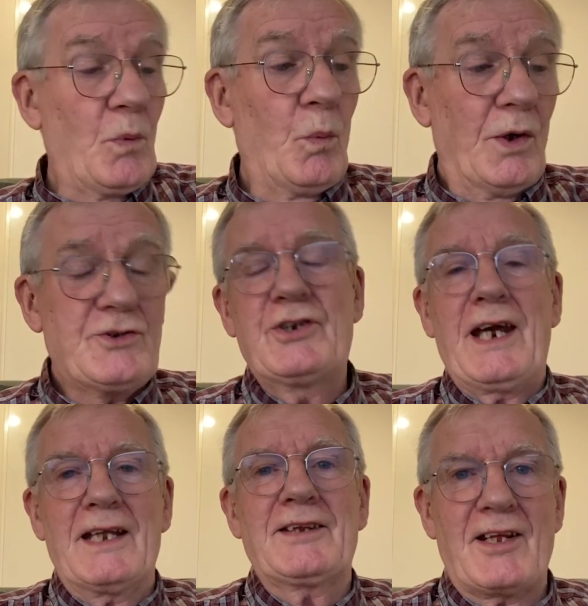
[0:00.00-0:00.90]
Once you
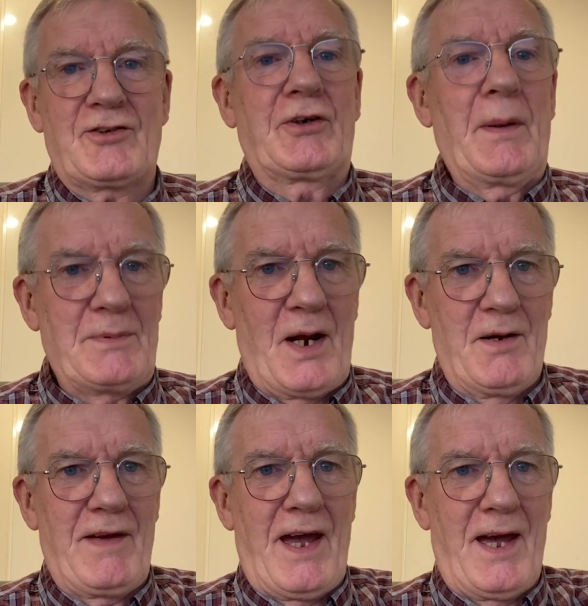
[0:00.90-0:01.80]
get that script
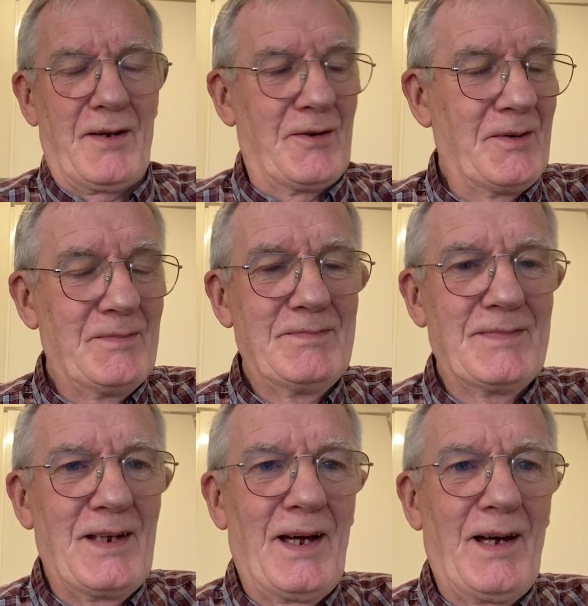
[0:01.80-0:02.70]
out of your hand,
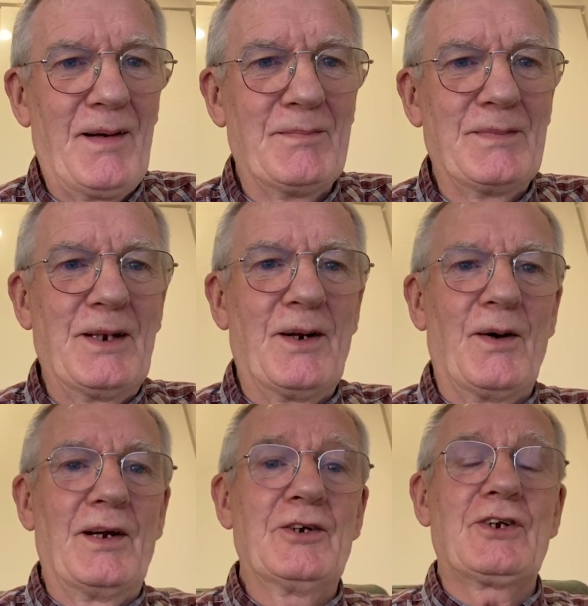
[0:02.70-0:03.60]

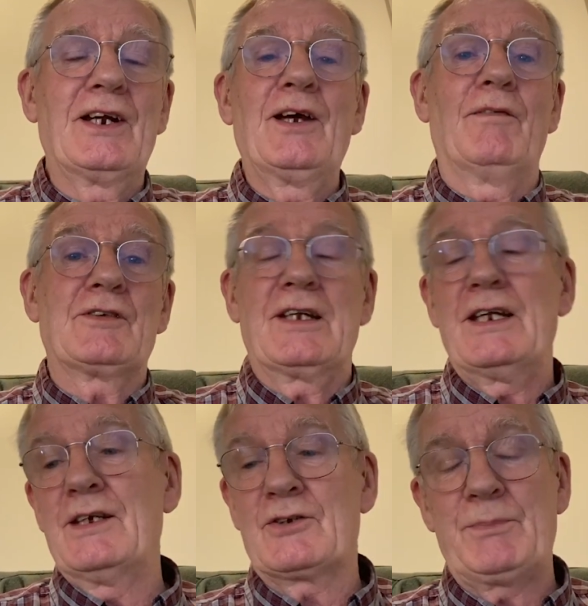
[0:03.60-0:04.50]
initially,
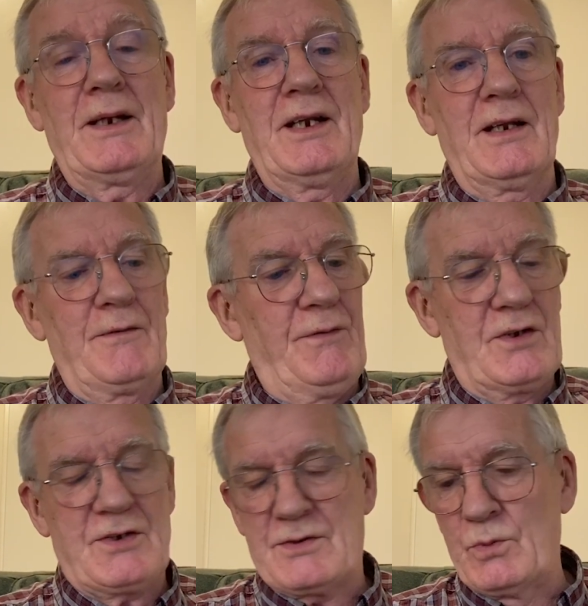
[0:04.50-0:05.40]
obviously, you're spending the
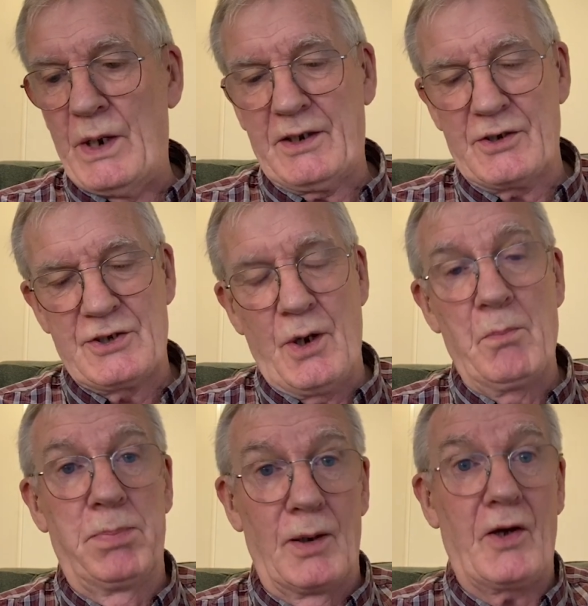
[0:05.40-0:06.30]
first week or so
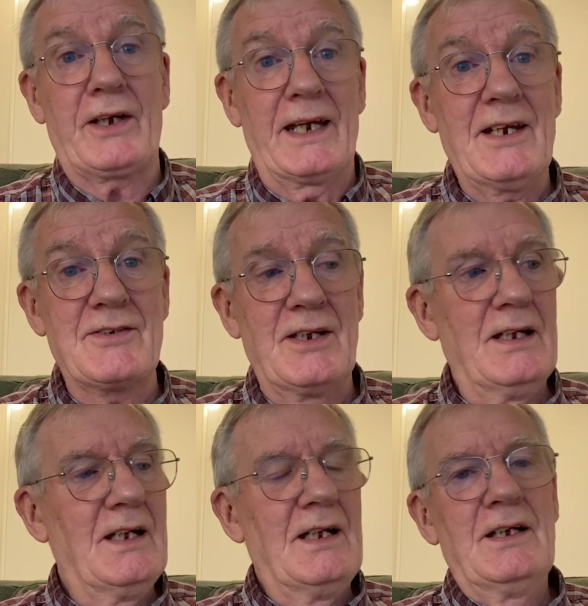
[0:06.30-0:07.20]
blocking it,
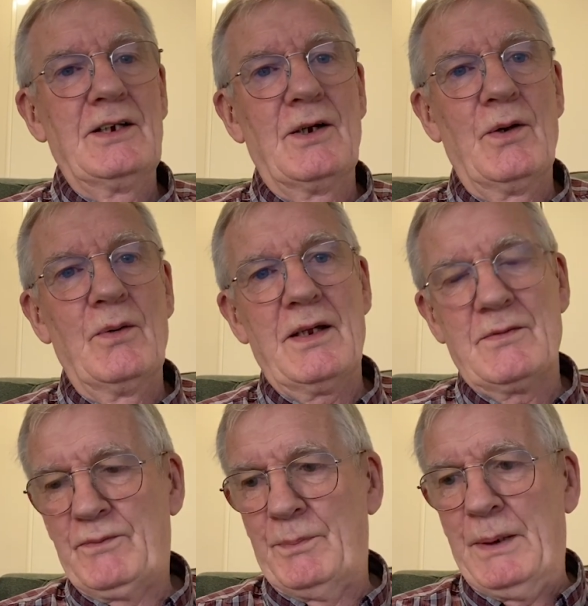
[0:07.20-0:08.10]

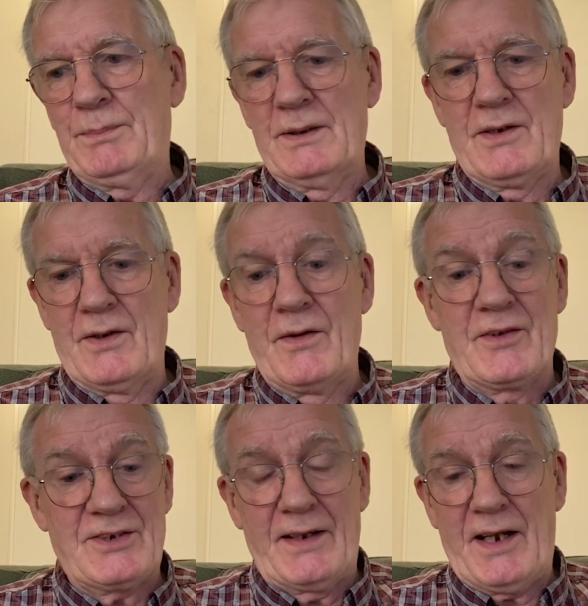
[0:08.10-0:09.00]
and for people who don't
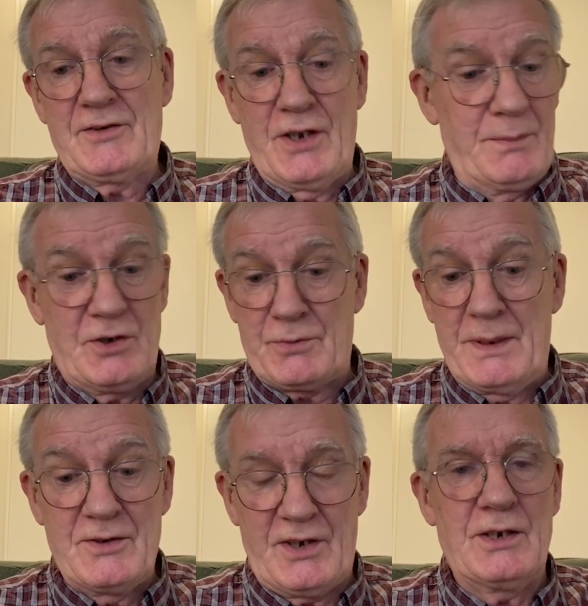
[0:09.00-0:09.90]
understand that term, it just
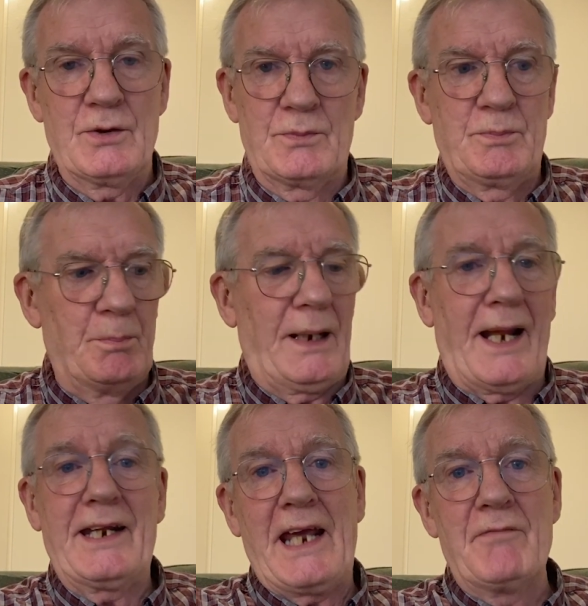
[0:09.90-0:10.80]
means that you're
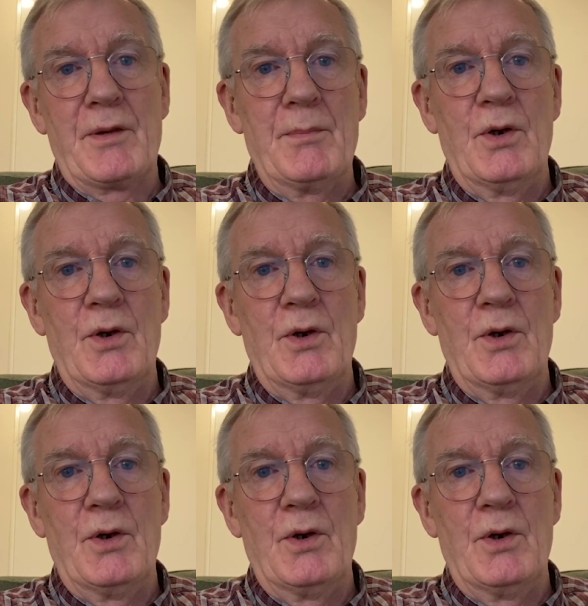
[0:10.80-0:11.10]
planning every